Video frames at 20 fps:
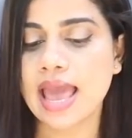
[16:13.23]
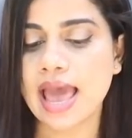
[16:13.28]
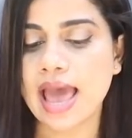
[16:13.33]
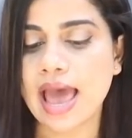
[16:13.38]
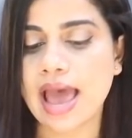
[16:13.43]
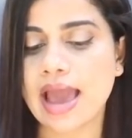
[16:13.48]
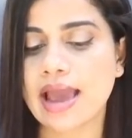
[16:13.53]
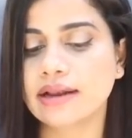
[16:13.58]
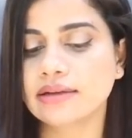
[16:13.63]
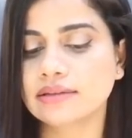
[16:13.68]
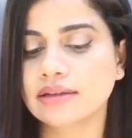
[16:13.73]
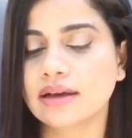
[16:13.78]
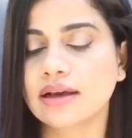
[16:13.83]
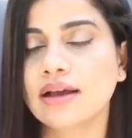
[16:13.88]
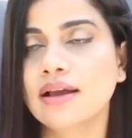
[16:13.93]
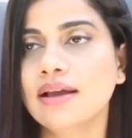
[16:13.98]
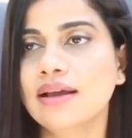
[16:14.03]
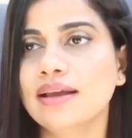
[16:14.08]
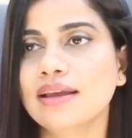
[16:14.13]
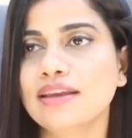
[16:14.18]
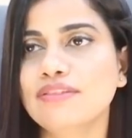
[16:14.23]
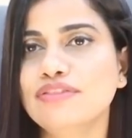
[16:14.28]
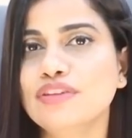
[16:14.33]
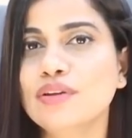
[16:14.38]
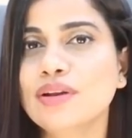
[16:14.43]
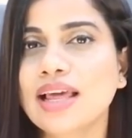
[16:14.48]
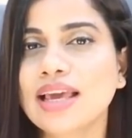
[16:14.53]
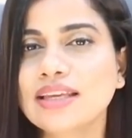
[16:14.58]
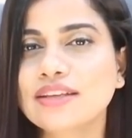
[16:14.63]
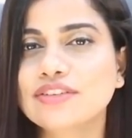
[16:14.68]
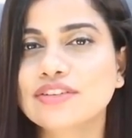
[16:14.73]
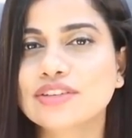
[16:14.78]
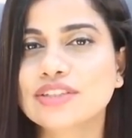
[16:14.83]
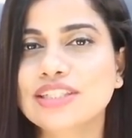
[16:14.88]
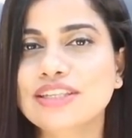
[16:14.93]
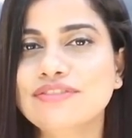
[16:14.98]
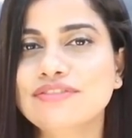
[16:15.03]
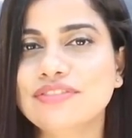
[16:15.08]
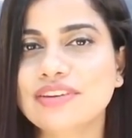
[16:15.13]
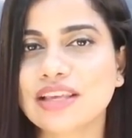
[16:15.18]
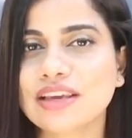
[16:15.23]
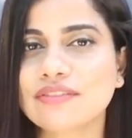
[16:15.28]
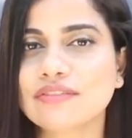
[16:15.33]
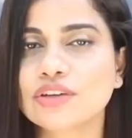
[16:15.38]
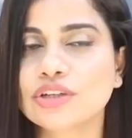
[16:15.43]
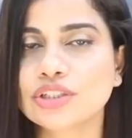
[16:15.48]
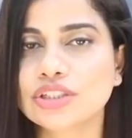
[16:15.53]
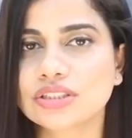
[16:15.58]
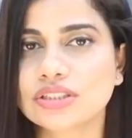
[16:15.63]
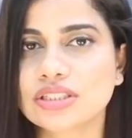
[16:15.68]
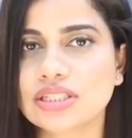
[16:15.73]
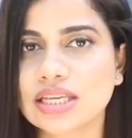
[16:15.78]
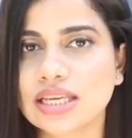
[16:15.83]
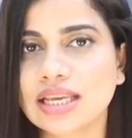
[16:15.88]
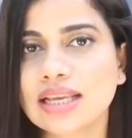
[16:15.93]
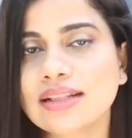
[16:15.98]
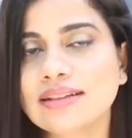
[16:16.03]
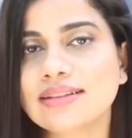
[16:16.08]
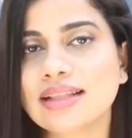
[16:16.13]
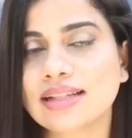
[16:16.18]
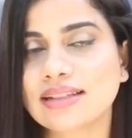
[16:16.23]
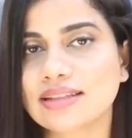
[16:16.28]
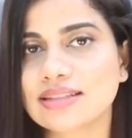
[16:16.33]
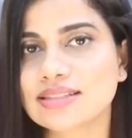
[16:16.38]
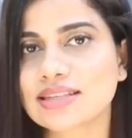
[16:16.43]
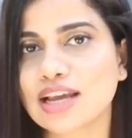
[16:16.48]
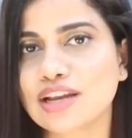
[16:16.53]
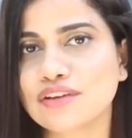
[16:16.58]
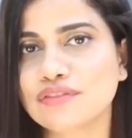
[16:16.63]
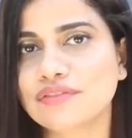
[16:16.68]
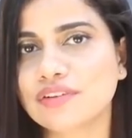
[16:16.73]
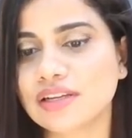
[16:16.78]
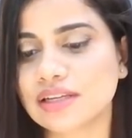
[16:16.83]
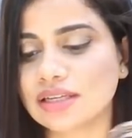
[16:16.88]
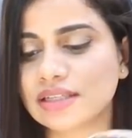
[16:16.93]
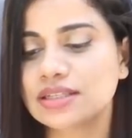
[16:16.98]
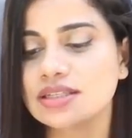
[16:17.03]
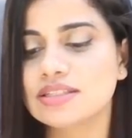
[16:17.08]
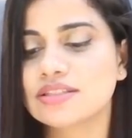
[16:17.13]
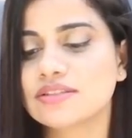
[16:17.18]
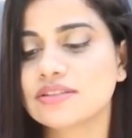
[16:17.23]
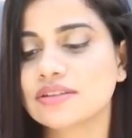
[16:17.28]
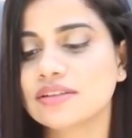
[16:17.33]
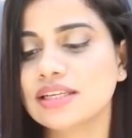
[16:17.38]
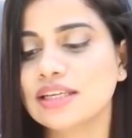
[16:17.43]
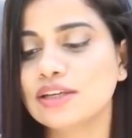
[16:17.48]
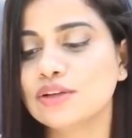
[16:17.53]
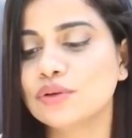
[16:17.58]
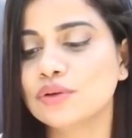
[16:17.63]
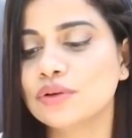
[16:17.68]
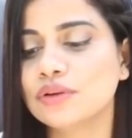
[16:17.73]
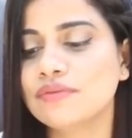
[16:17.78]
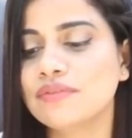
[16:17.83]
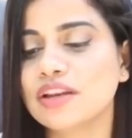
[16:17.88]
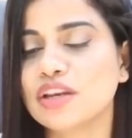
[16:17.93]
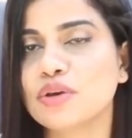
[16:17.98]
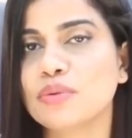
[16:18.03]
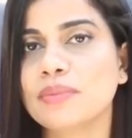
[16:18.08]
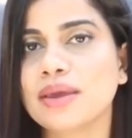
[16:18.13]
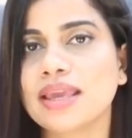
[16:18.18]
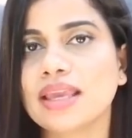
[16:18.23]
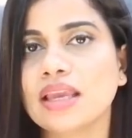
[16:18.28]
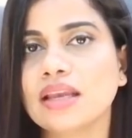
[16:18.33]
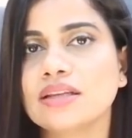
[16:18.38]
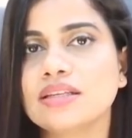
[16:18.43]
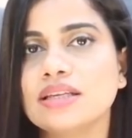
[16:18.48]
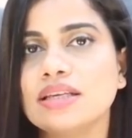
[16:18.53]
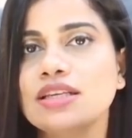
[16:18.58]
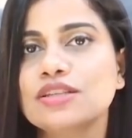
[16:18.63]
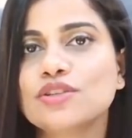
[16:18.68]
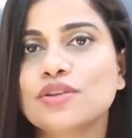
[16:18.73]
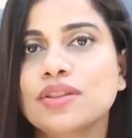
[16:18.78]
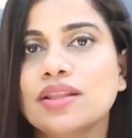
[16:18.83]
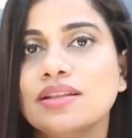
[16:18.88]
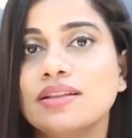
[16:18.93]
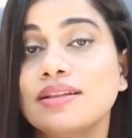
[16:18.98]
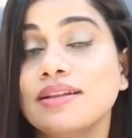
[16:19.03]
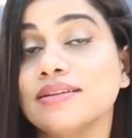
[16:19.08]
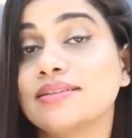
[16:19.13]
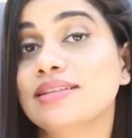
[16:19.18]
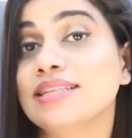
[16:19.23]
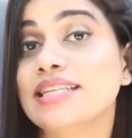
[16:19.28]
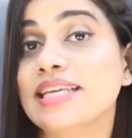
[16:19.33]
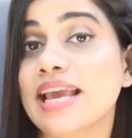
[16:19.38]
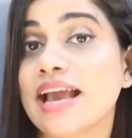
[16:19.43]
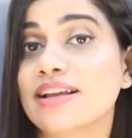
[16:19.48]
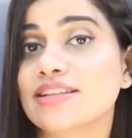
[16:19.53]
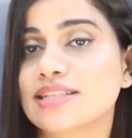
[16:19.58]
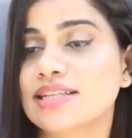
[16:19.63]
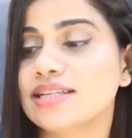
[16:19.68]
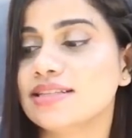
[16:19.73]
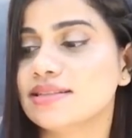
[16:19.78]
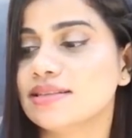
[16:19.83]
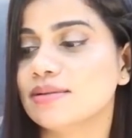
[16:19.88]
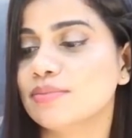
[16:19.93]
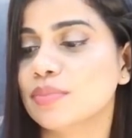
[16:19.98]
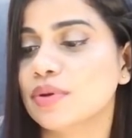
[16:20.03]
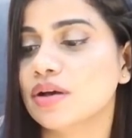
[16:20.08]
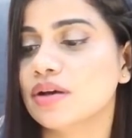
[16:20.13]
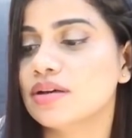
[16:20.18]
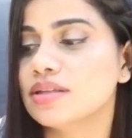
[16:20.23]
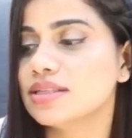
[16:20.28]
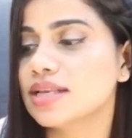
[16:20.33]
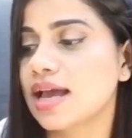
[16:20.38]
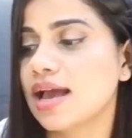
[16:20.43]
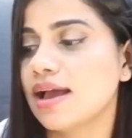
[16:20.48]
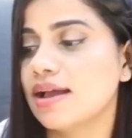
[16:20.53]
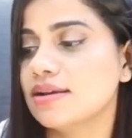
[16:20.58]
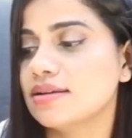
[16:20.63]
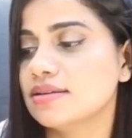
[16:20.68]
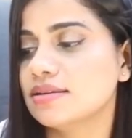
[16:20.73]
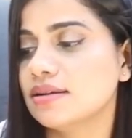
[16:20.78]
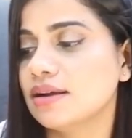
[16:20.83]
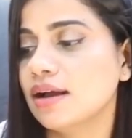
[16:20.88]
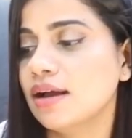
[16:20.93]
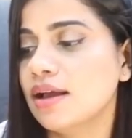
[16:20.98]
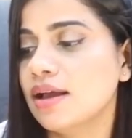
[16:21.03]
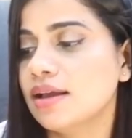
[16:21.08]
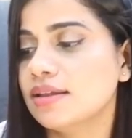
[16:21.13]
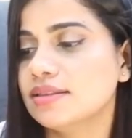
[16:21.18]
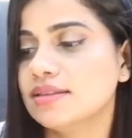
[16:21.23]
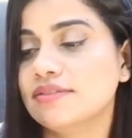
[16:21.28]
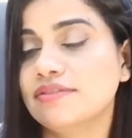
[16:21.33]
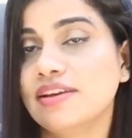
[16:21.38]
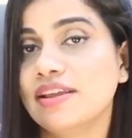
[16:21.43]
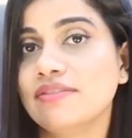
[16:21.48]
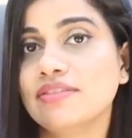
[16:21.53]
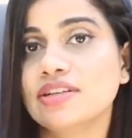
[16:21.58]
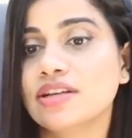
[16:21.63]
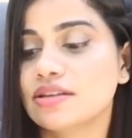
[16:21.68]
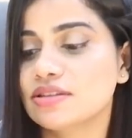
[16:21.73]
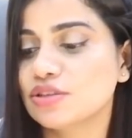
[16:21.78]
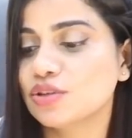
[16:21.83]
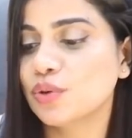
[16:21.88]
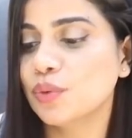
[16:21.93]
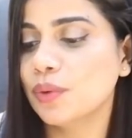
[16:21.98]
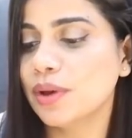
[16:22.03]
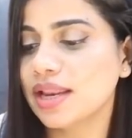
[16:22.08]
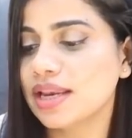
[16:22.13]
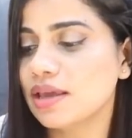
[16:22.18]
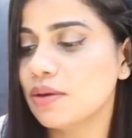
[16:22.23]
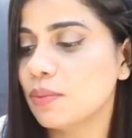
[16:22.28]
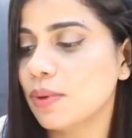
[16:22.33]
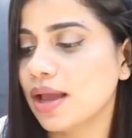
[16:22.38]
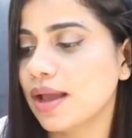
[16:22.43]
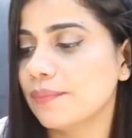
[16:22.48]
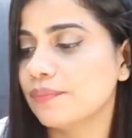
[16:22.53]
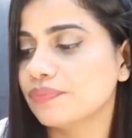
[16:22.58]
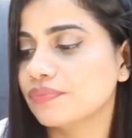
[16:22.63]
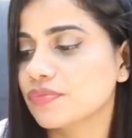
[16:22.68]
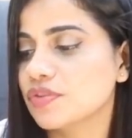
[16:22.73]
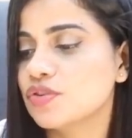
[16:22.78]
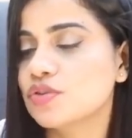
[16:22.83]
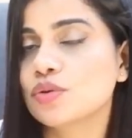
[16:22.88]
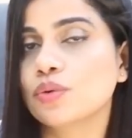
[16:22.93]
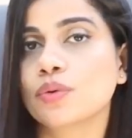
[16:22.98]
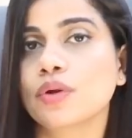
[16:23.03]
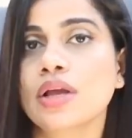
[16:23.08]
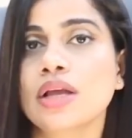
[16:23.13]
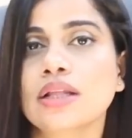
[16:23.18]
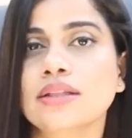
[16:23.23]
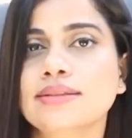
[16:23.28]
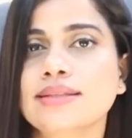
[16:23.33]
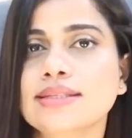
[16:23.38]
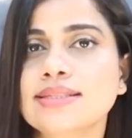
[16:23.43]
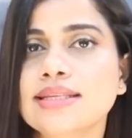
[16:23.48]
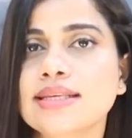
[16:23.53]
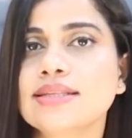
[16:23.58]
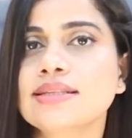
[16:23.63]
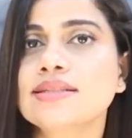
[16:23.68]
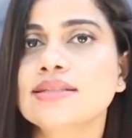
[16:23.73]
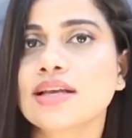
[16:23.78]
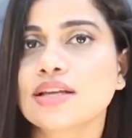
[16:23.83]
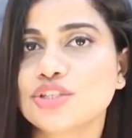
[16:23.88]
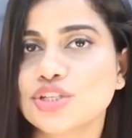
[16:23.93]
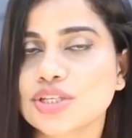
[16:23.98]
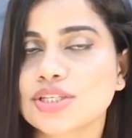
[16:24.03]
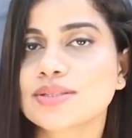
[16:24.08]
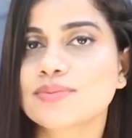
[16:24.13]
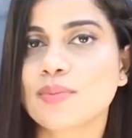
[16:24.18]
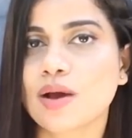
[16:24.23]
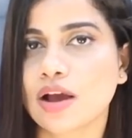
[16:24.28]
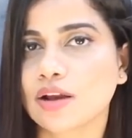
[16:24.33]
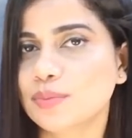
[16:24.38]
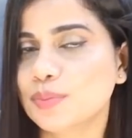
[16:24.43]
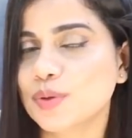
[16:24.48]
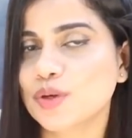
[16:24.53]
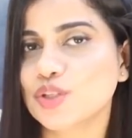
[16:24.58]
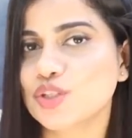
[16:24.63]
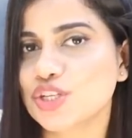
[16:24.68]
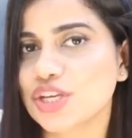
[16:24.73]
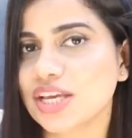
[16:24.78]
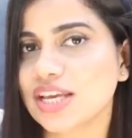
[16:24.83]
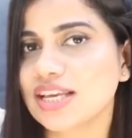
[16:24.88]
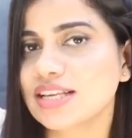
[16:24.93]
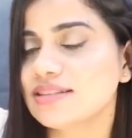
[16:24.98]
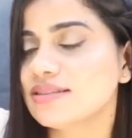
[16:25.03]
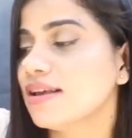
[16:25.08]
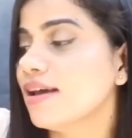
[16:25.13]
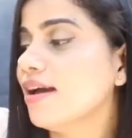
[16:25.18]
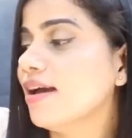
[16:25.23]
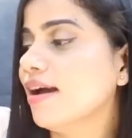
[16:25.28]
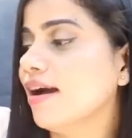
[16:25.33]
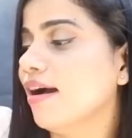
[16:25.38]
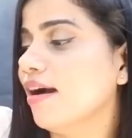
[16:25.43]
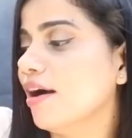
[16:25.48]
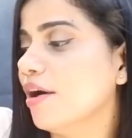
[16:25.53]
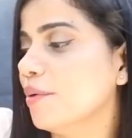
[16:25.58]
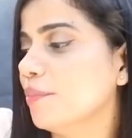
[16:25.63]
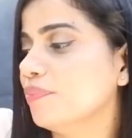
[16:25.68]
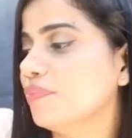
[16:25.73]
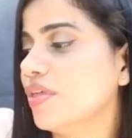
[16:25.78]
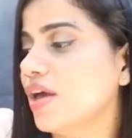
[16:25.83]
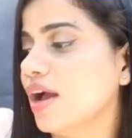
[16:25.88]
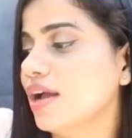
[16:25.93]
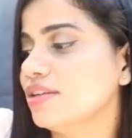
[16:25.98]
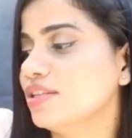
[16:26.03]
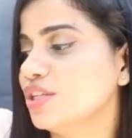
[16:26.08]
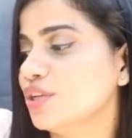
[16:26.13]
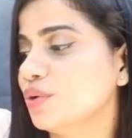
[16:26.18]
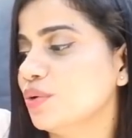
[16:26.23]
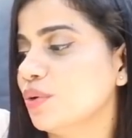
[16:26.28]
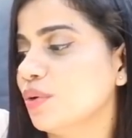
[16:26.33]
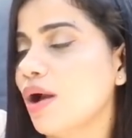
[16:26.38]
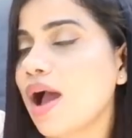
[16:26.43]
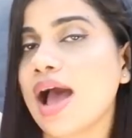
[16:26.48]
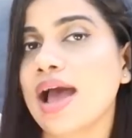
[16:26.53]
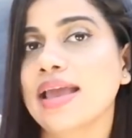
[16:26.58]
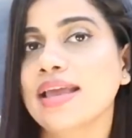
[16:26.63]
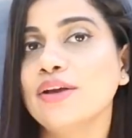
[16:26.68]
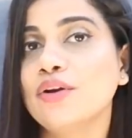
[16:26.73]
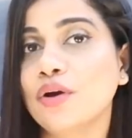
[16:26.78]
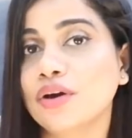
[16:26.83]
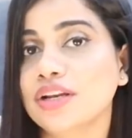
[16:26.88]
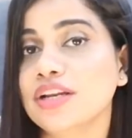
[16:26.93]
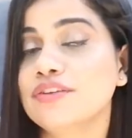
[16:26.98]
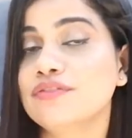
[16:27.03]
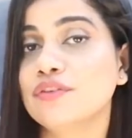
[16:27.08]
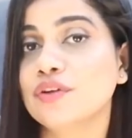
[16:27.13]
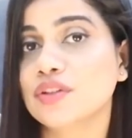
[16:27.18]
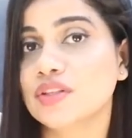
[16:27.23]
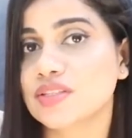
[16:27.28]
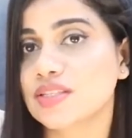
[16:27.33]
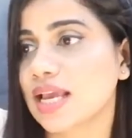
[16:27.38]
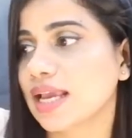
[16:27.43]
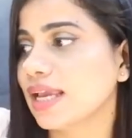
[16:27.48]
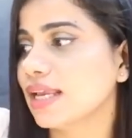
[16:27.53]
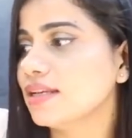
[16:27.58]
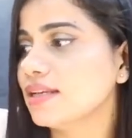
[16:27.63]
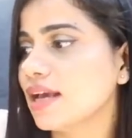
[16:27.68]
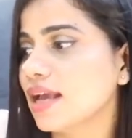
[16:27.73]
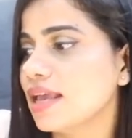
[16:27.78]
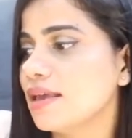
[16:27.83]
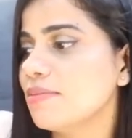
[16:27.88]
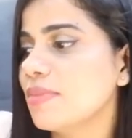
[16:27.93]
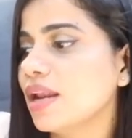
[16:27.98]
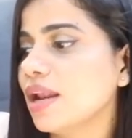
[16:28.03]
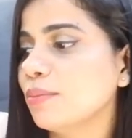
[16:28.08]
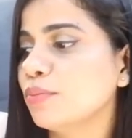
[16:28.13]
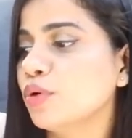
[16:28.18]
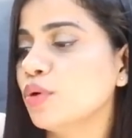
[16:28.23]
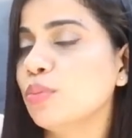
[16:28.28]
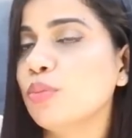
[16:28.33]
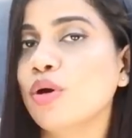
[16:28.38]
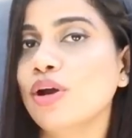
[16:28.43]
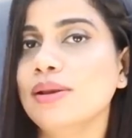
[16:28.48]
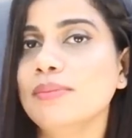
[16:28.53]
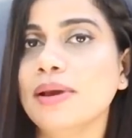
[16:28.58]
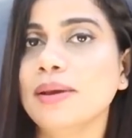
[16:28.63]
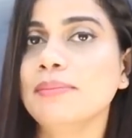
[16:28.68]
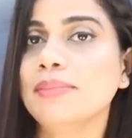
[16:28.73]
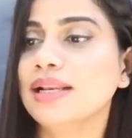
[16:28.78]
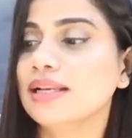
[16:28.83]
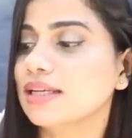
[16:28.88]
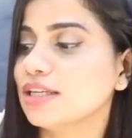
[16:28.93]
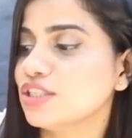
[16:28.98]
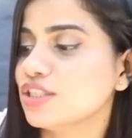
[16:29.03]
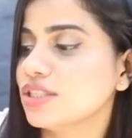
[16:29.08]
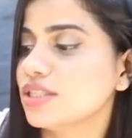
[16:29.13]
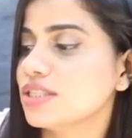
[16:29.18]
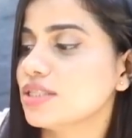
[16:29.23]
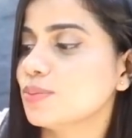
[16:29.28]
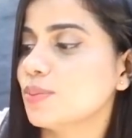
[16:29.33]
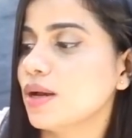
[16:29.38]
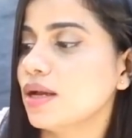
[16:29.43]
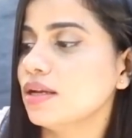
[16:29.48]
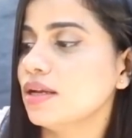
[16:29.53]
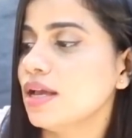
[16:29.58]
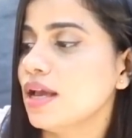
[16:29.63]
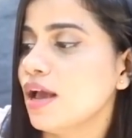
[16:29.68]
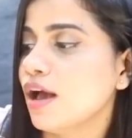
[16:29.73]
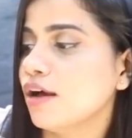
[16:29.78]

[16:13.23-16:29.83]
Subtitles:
And if you like really flavored tea, then this kind of a lid is really good when you're making tea, so that the tea actually simmers and the flavor doesn't go anywhere. So this is such a smart purchase, that, you know, I got it for the second time, and I'm going to boil my milk into this one.